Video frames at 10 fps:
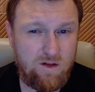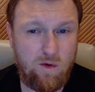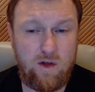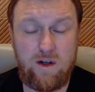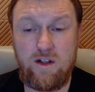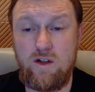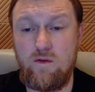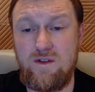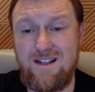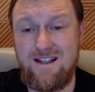to where you could
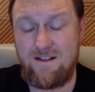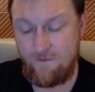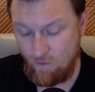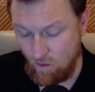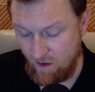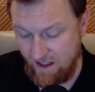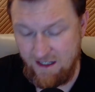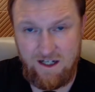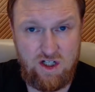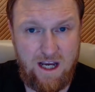use this for
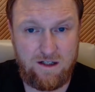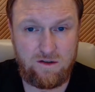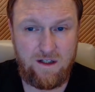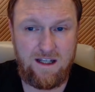any channel